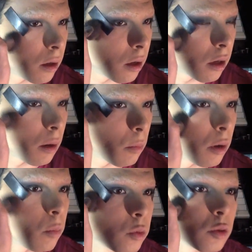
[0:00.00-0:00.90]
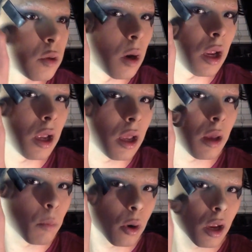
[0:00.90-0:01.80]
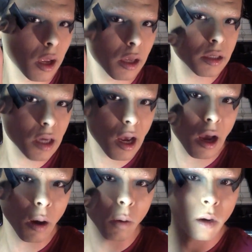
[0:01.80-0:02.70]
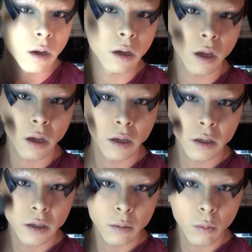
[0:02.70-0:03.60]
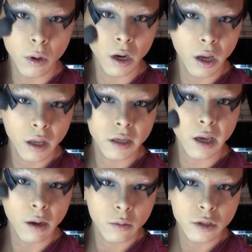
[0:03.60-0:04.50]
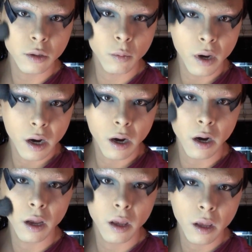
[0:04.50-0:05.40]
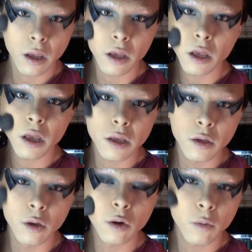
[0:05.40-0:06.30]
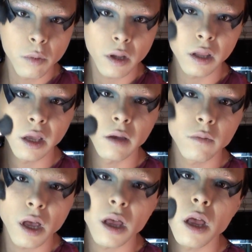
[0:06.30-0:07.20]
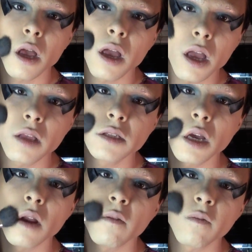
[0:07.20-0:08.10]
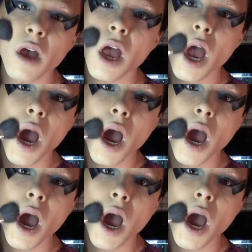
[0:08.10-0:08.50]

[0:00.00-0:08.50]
and I'm gonna bring it down. Bring it down to where you believe that it's gonna fit.